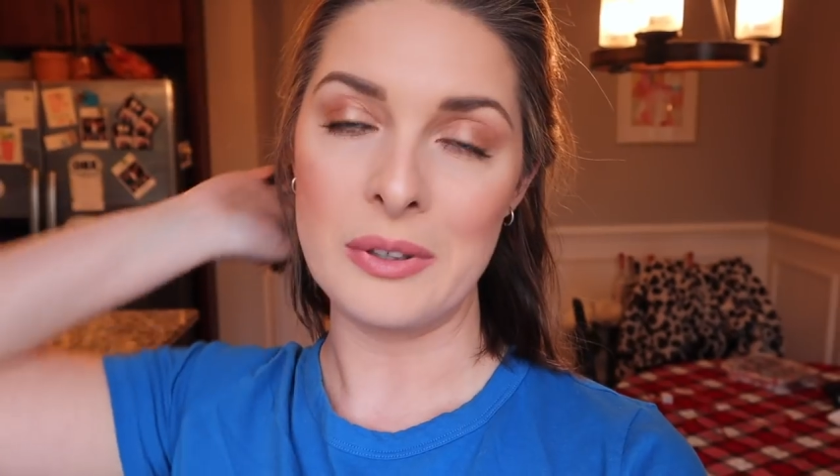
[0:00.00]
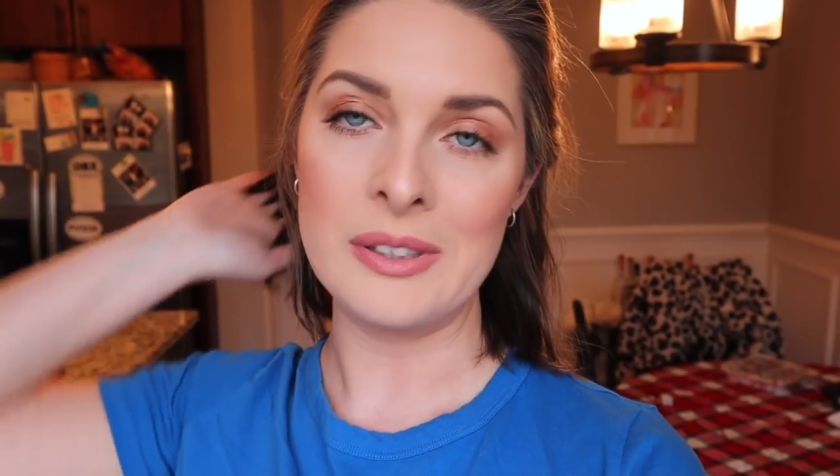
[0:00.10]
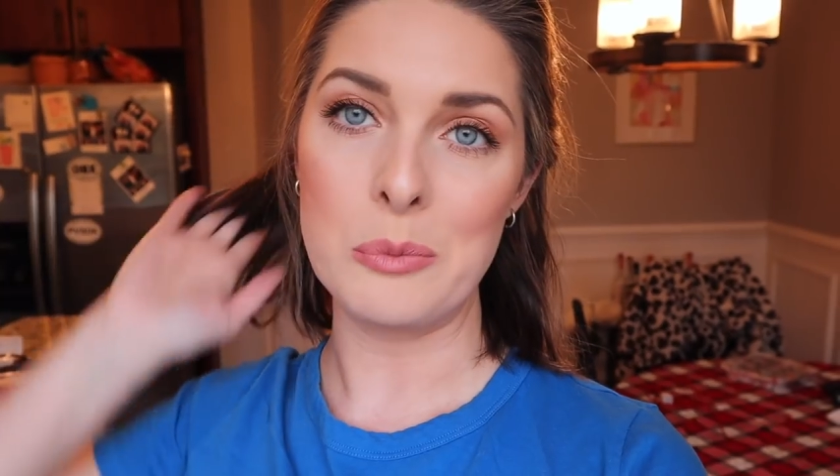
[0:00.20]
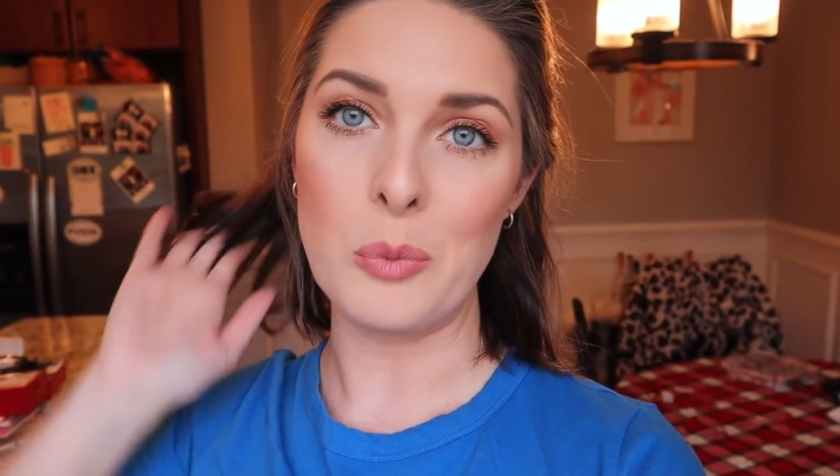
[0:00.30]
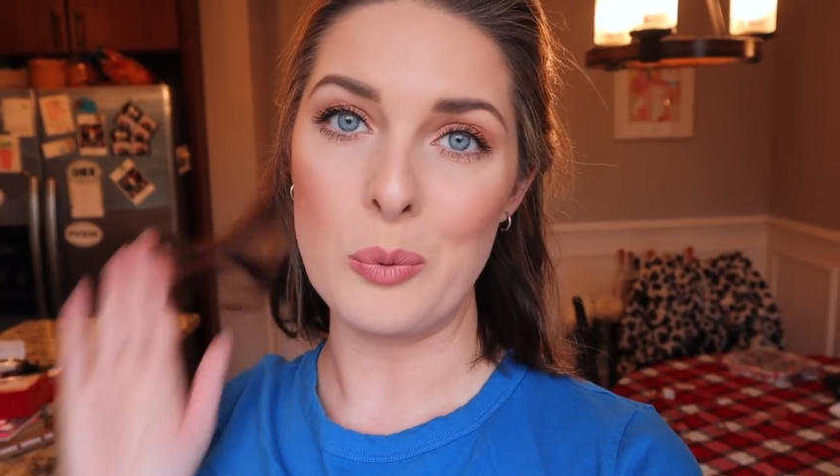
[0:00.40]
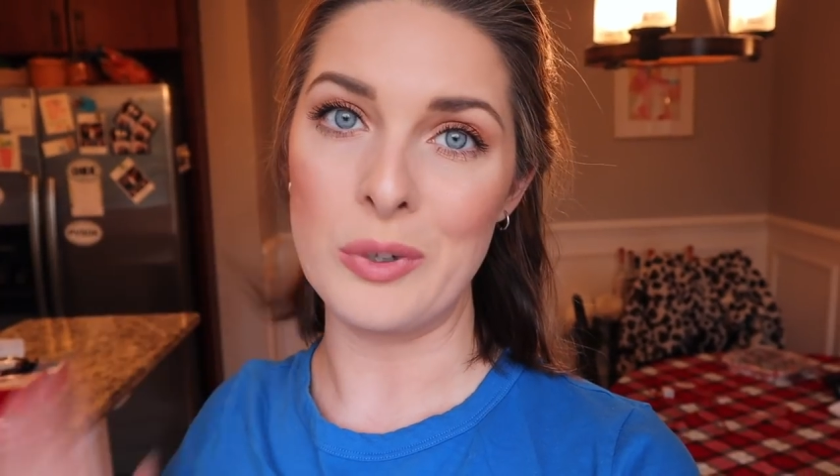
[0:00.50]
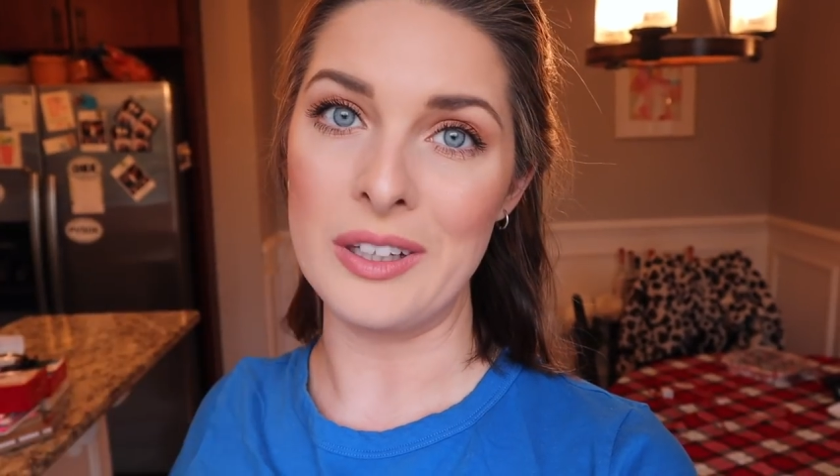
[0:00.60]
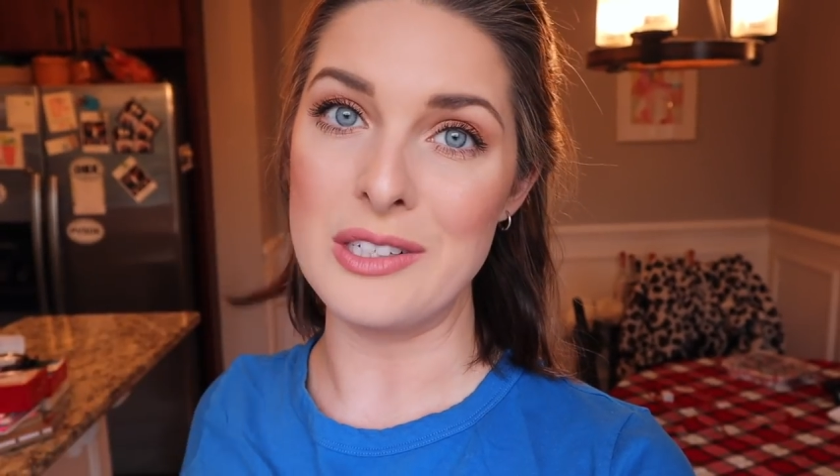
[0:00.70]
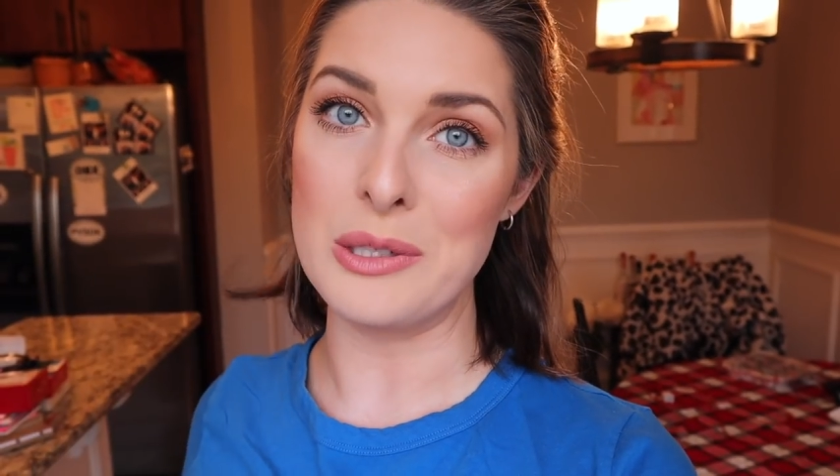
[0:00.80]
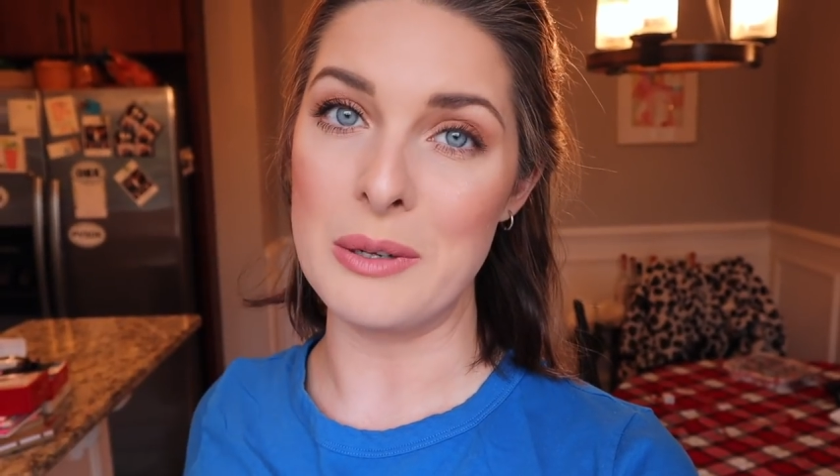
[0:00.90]
it really, won't really
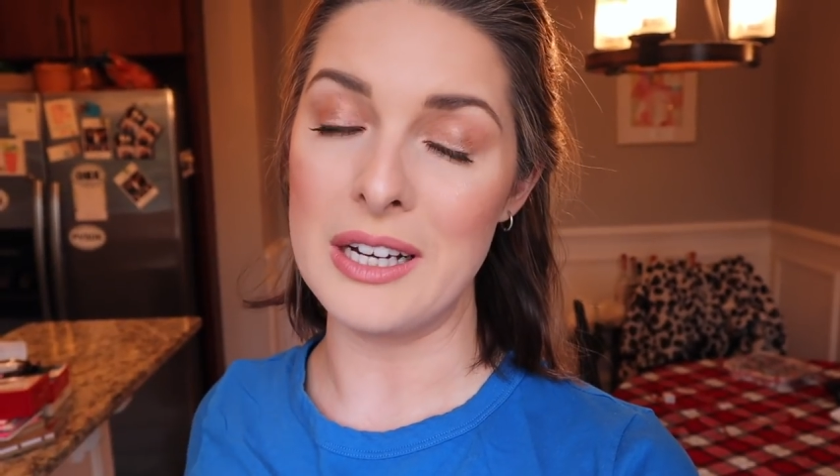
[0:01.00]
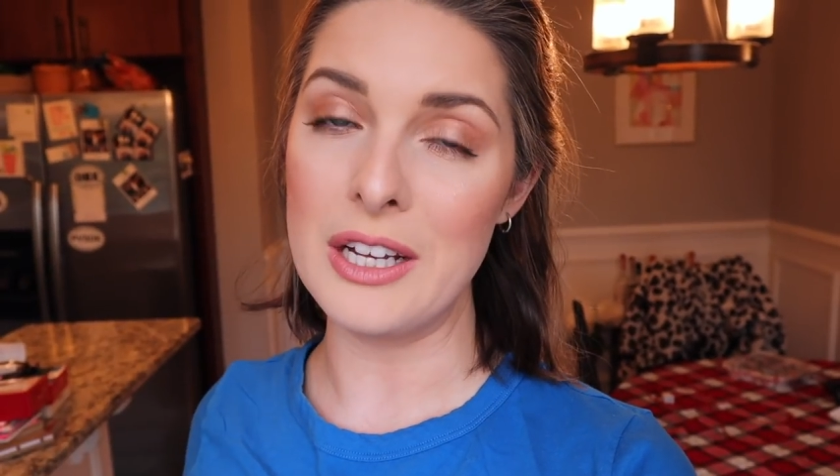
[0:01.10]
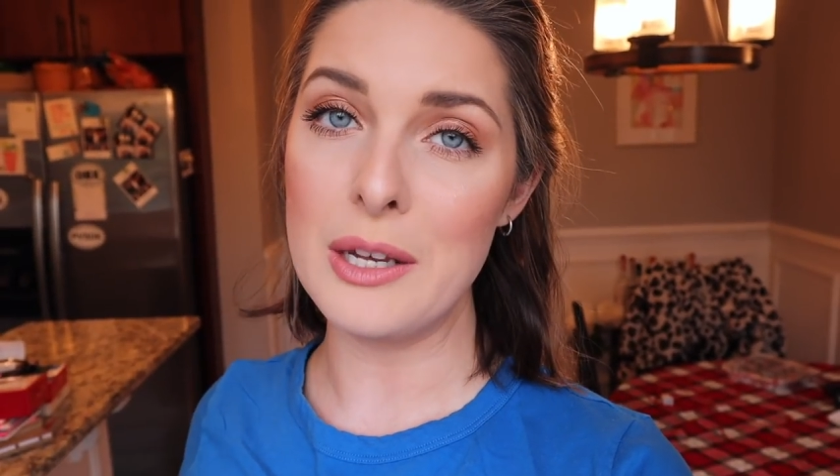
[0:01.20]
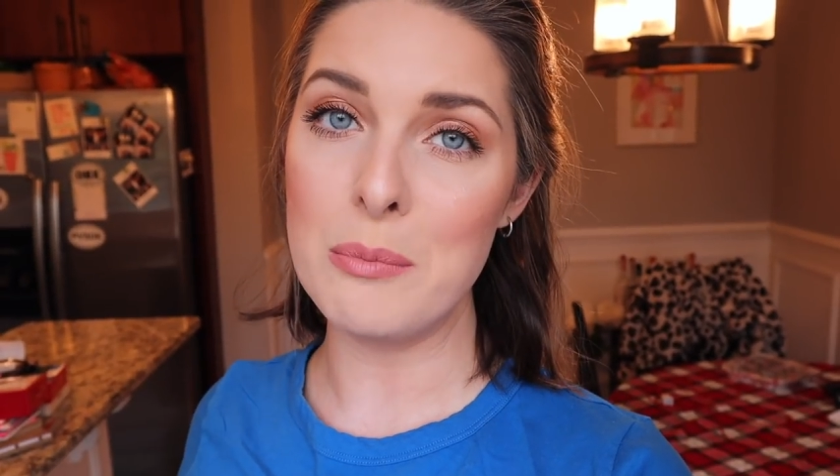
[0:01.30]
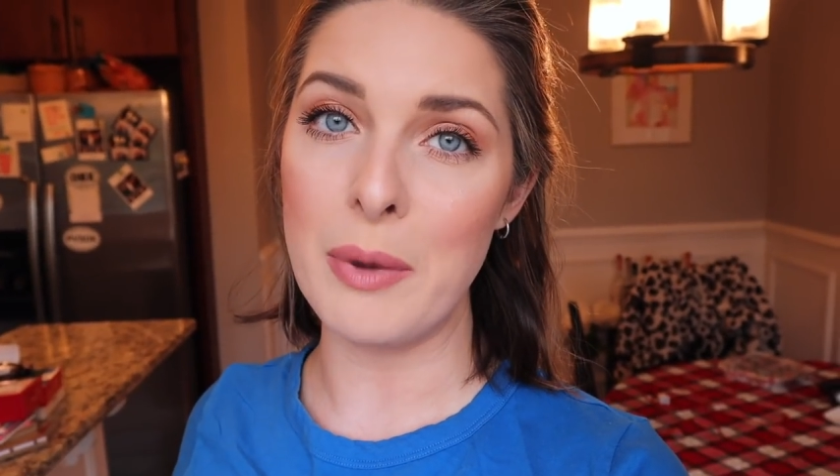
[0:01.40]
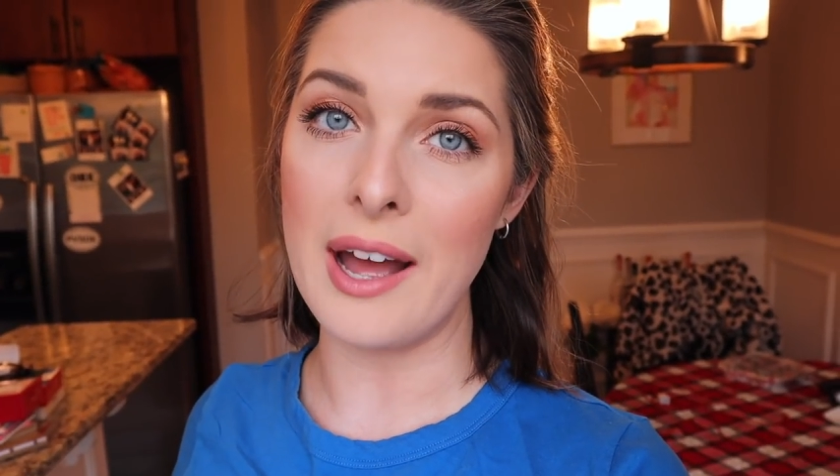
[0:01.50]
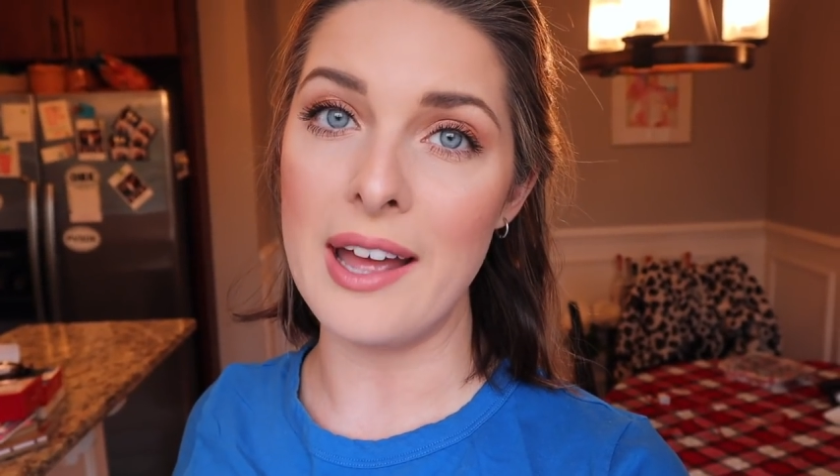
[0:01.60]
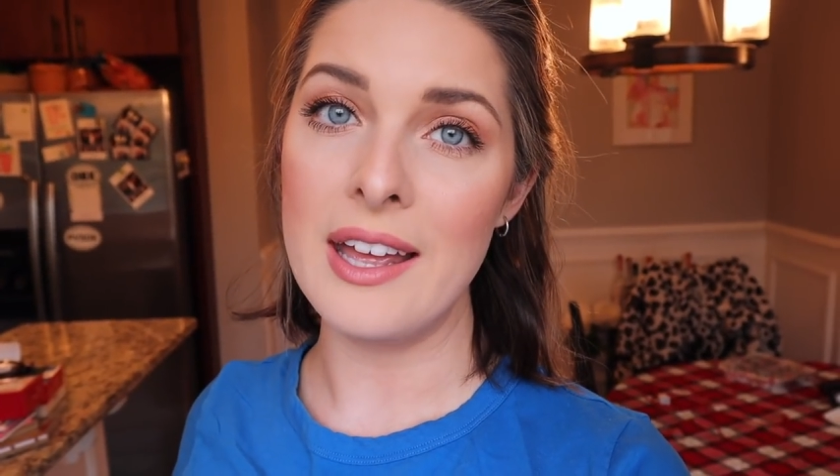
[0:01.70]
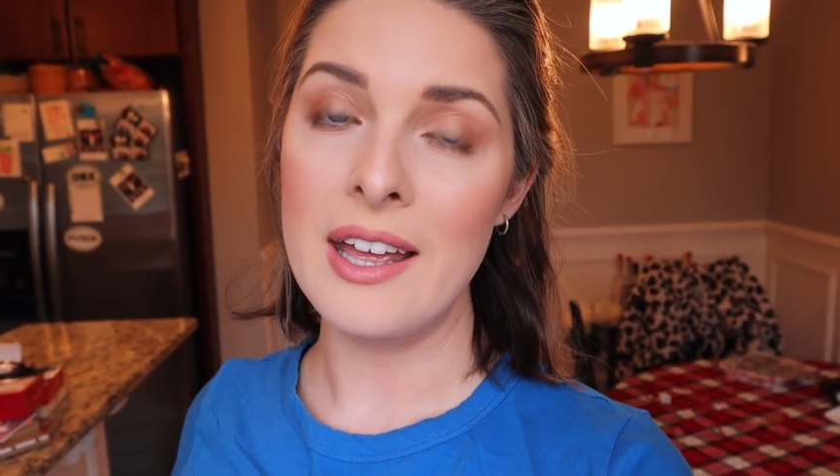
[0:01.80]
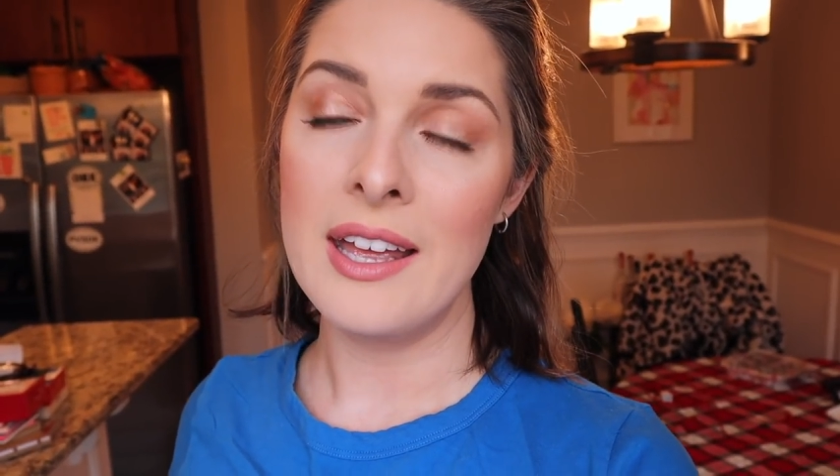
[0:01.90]
do any good, but